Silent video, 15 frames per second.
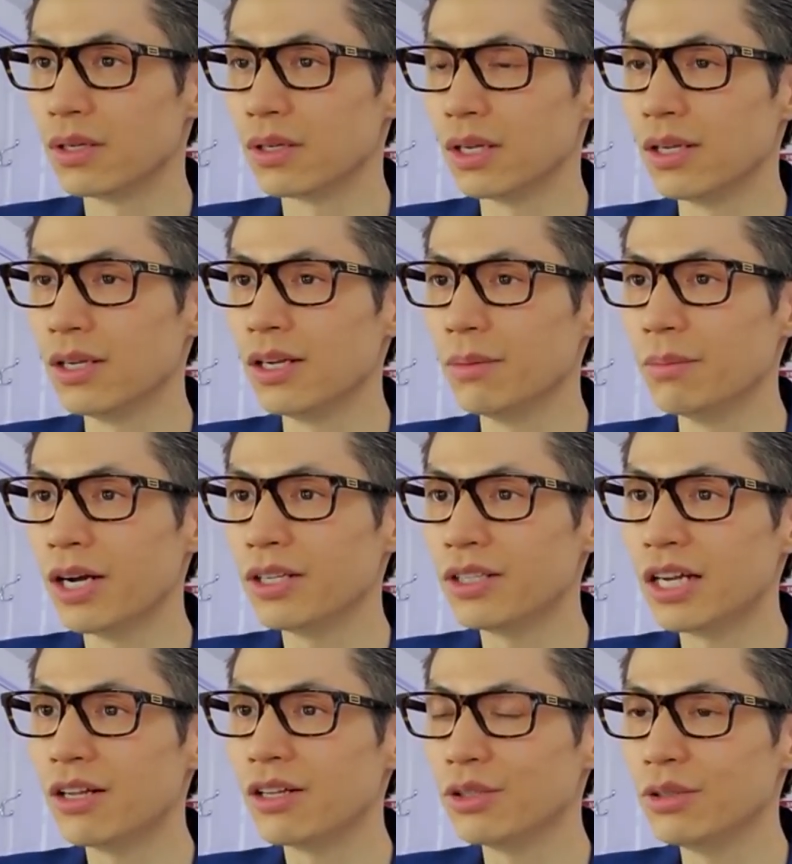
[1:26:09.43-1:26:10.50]
Okay? Am I
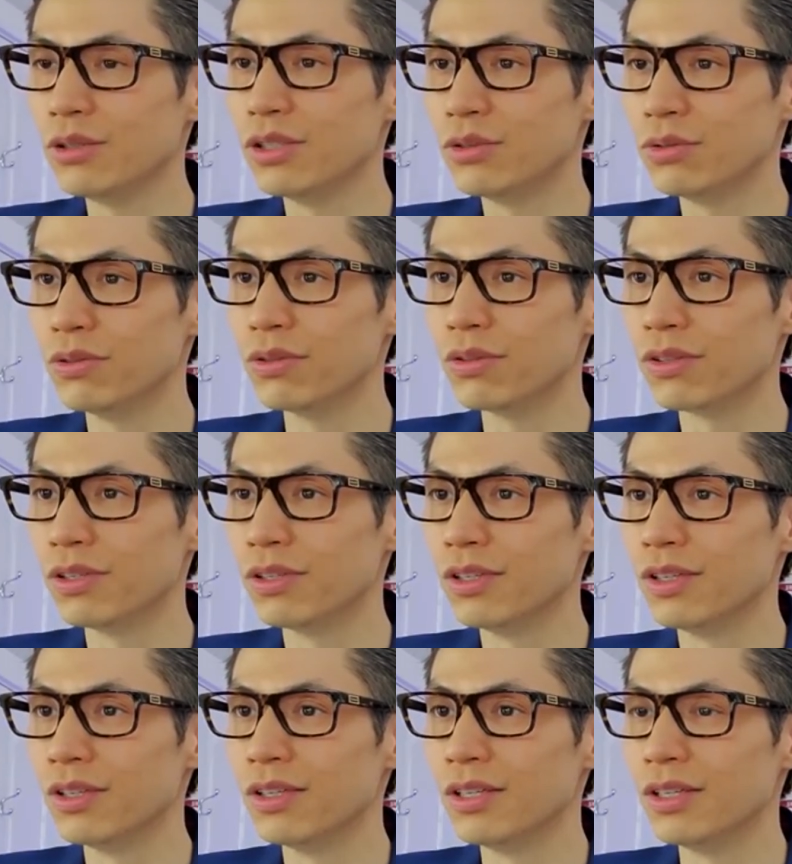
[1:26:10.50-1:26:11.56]
telling you the truth?
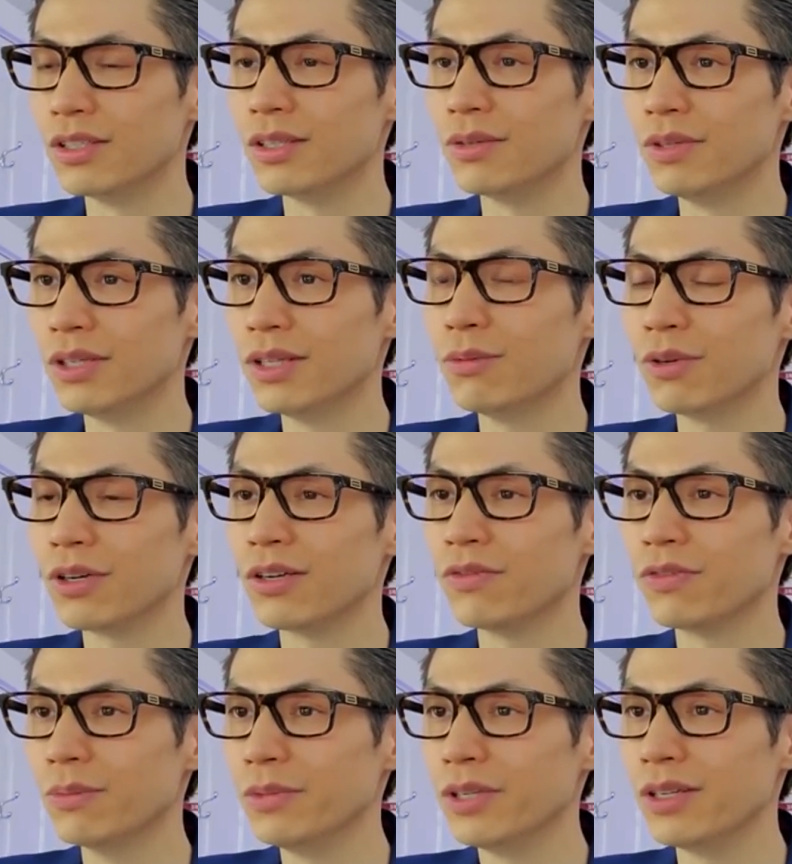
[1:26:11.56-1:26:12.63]
Is it really
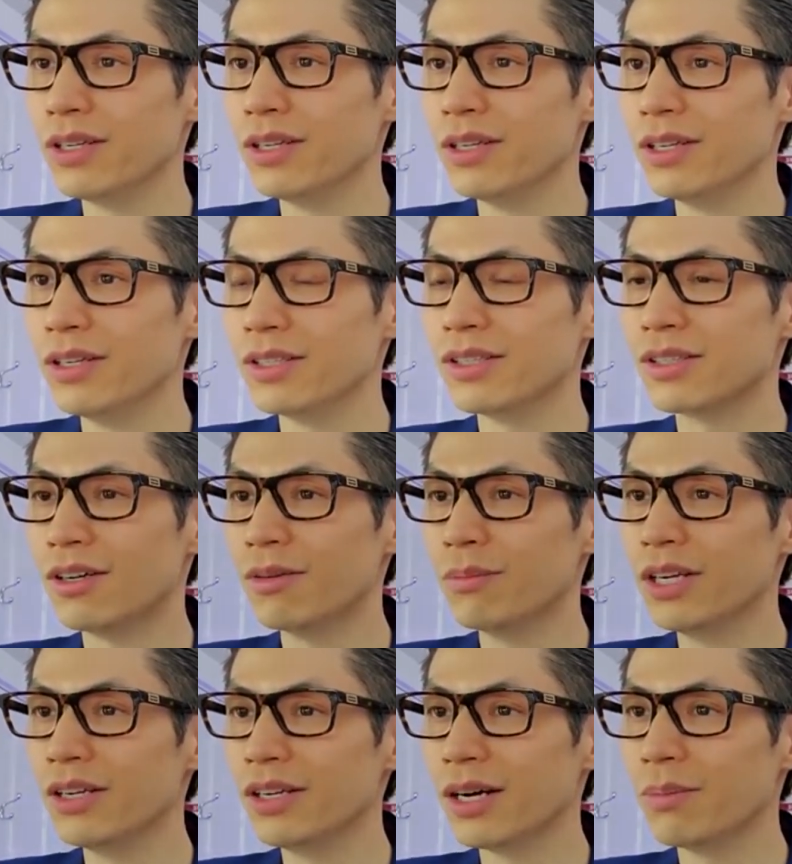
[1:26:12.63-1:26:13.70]
working for me? Is this all
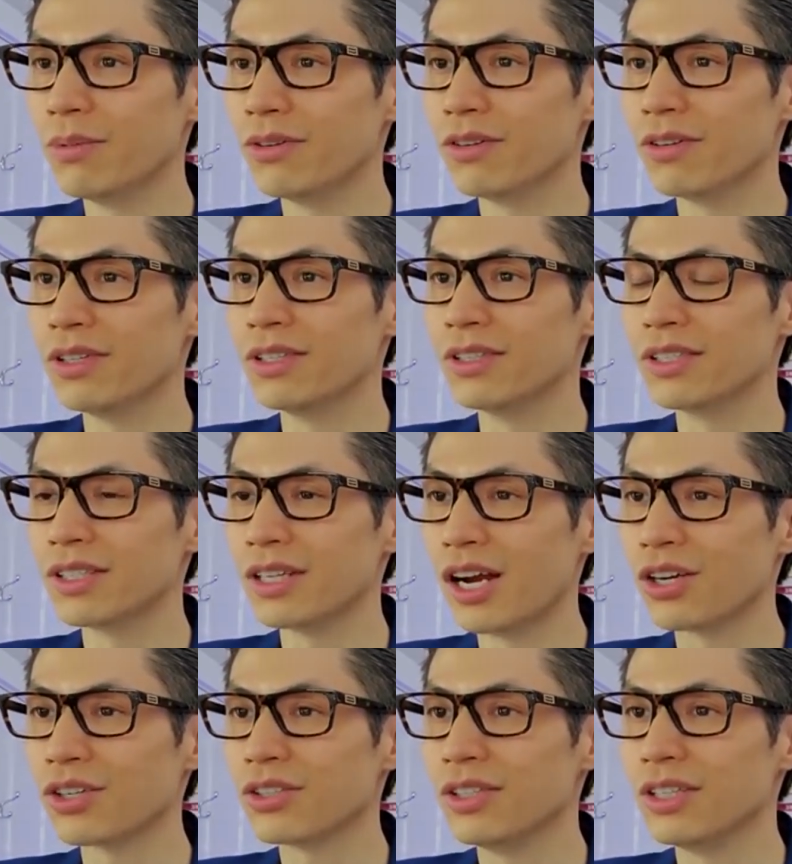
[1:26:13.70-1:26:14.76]
made up, or is this
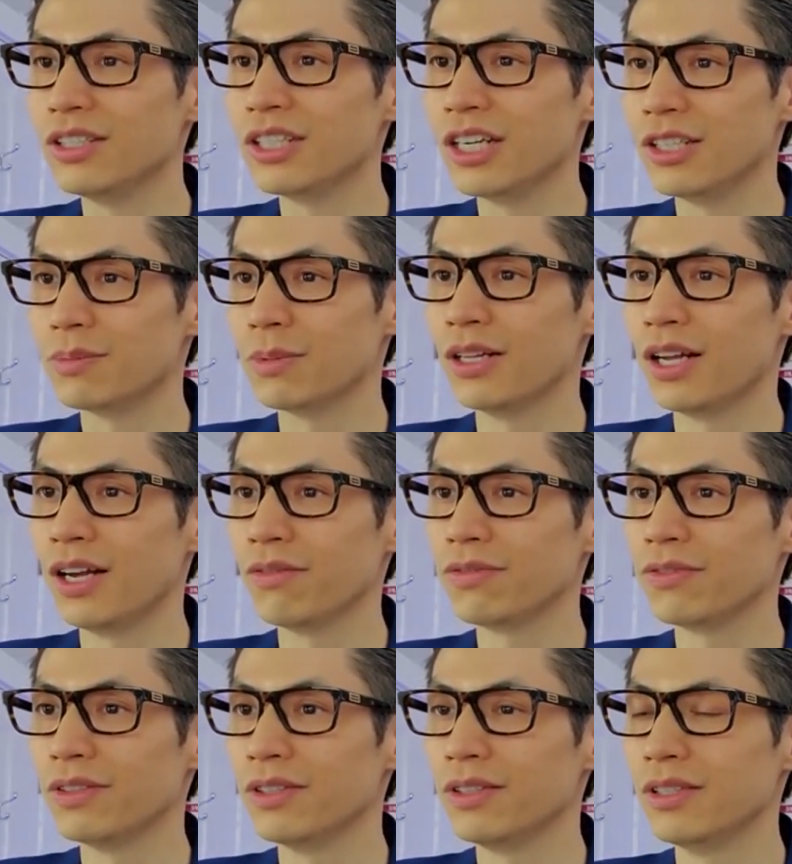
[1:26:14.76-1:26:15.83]
actually changed my life?
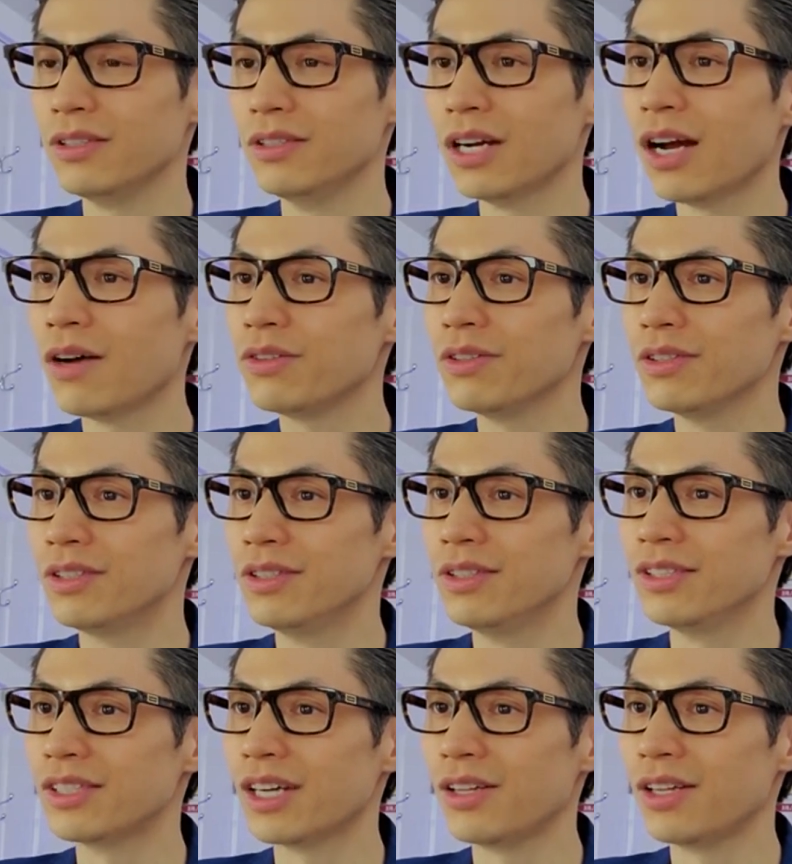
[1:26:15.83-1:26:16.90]
You have to
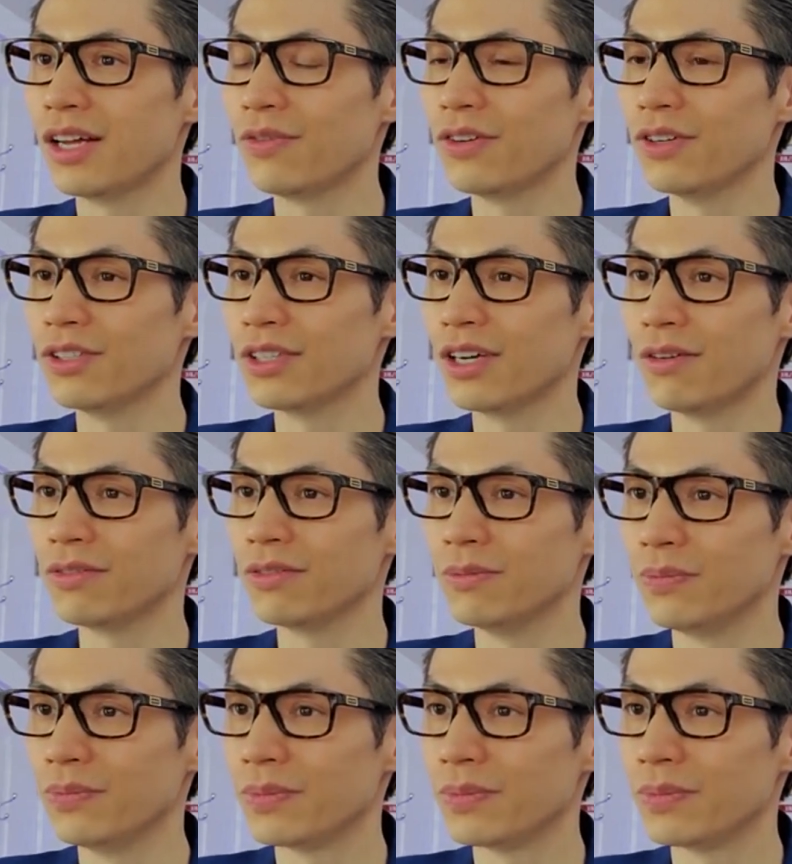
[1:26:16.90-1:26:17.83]
decide that for yourself.